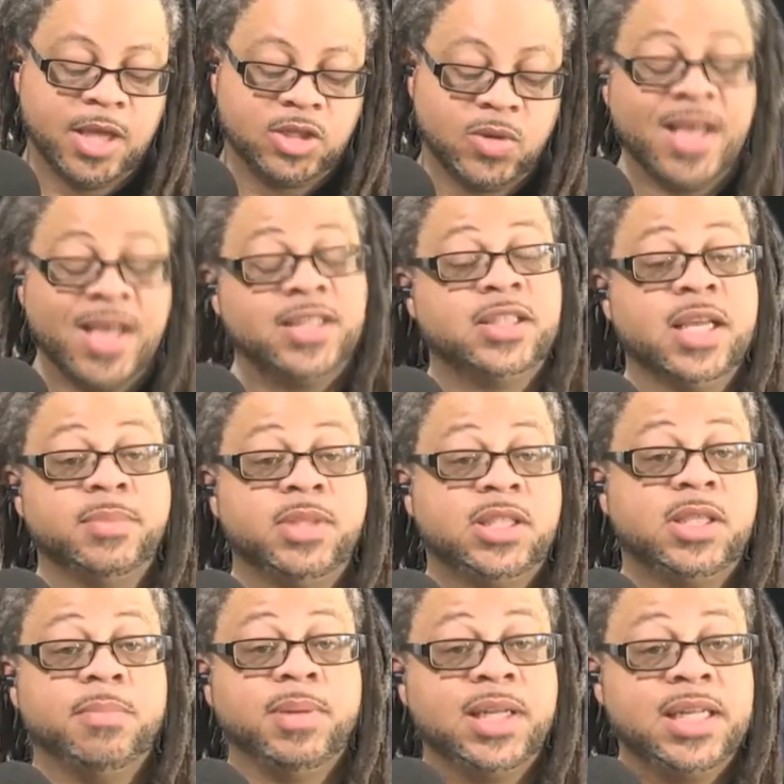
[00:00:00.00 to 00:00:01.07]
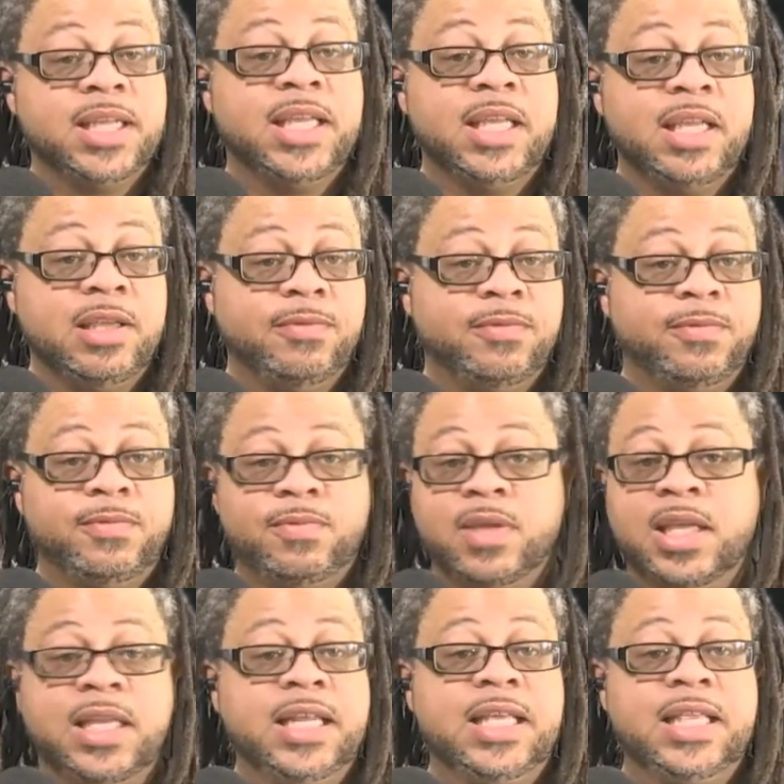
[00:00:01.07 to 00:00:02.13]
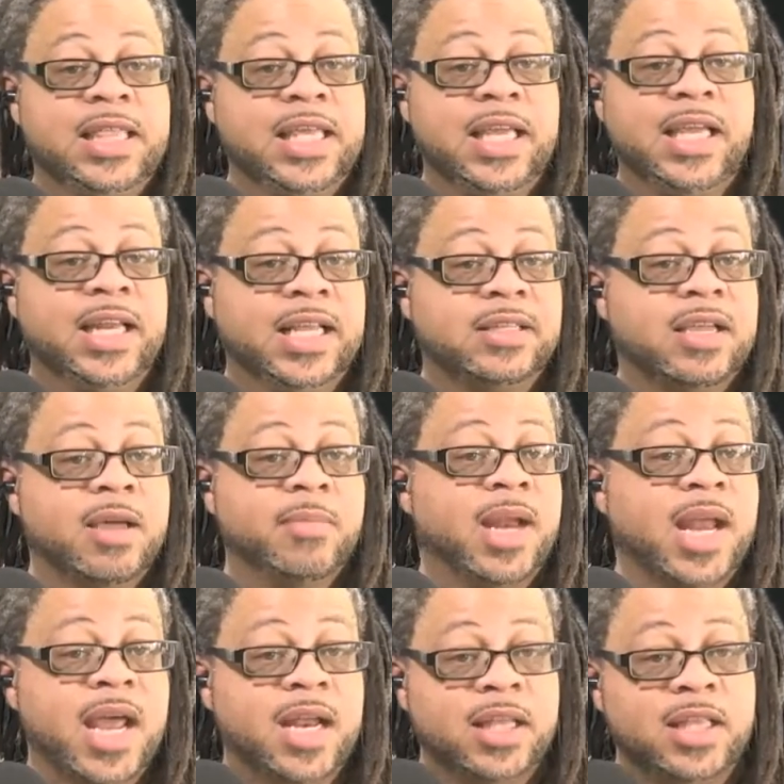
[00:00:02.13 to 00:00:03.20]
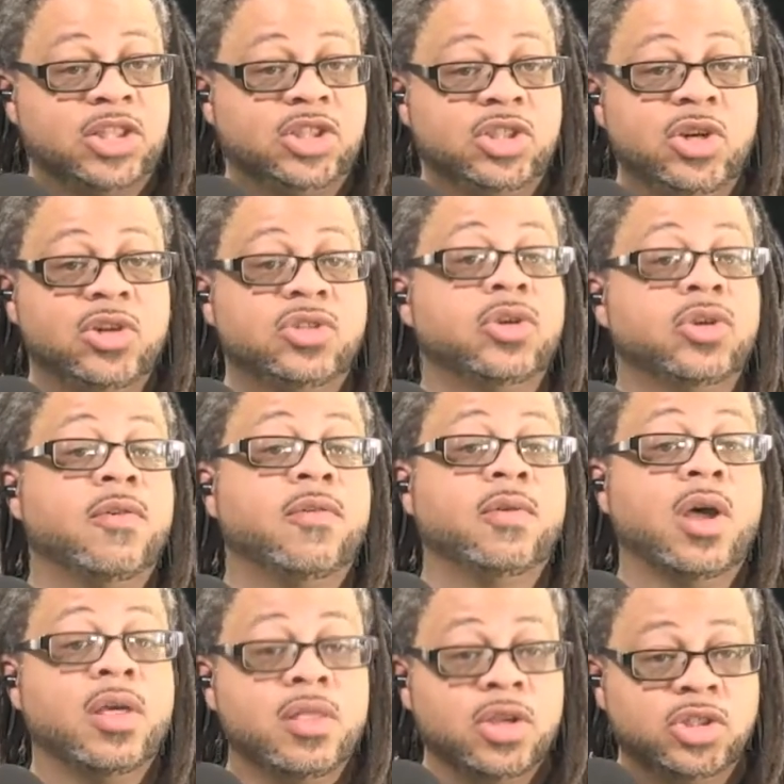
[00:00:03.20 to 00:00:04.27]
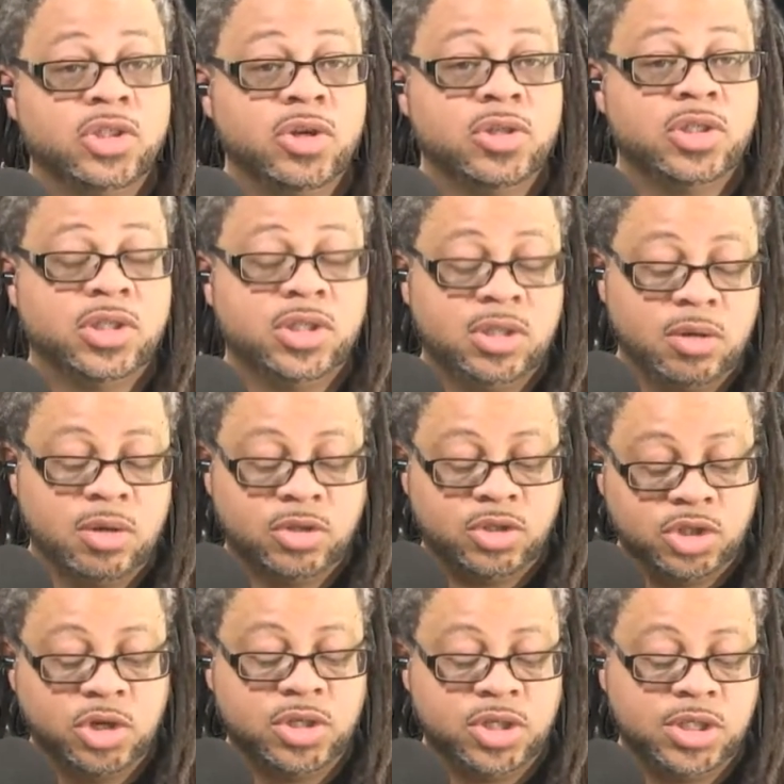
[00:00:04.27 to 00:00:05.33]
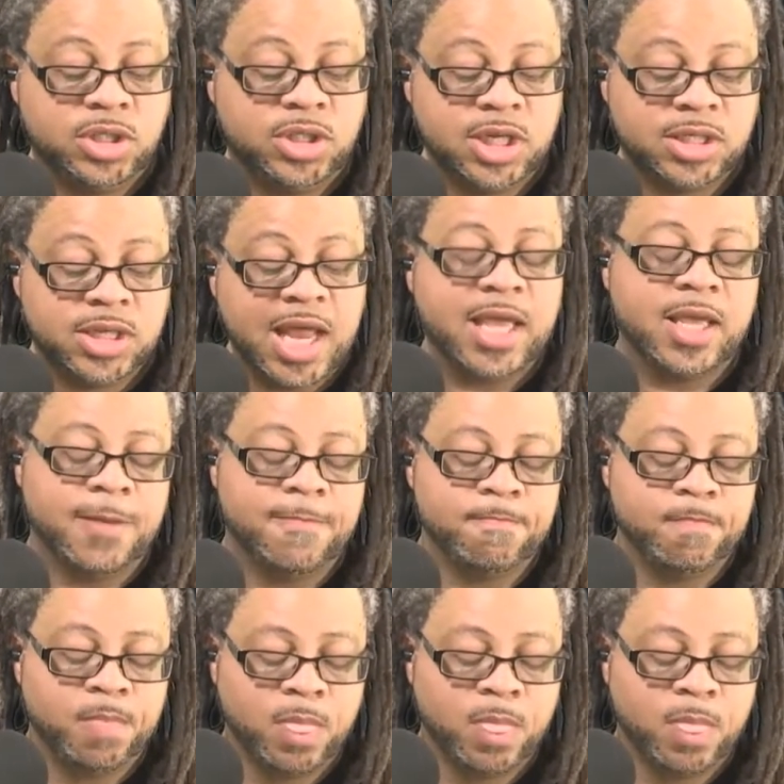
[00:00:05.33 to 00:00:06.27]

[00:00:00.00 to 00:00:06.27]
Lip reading: So I'm subject to believe anything that's coming out of this church or other churches just like it.